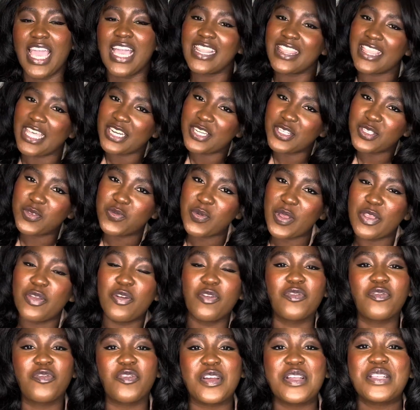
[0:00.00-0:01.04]
That is where your
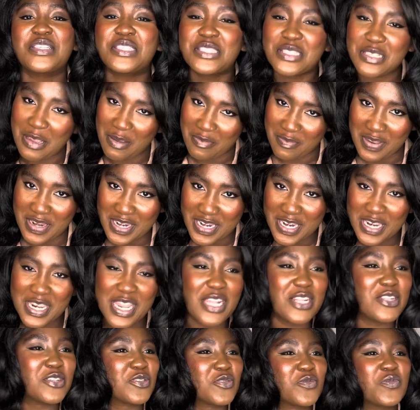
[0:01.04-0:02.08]
friends come in.
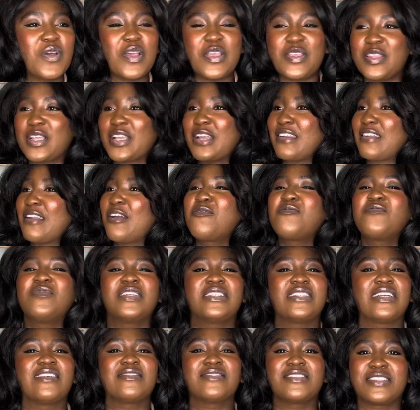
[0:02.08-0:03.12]
That is where you cannot
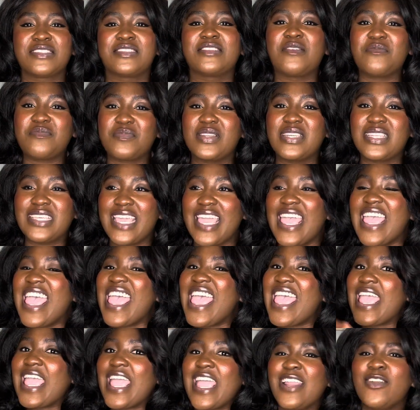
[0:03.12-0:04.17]
reach out to somebody
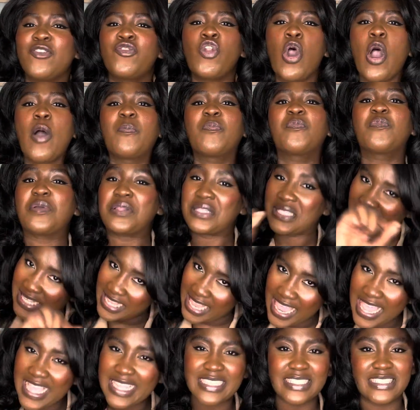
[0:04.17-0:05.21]
and not
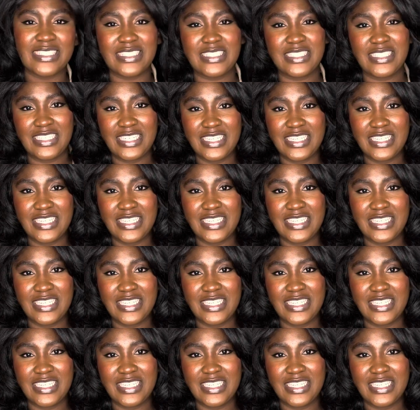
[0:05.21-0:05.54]
pretend.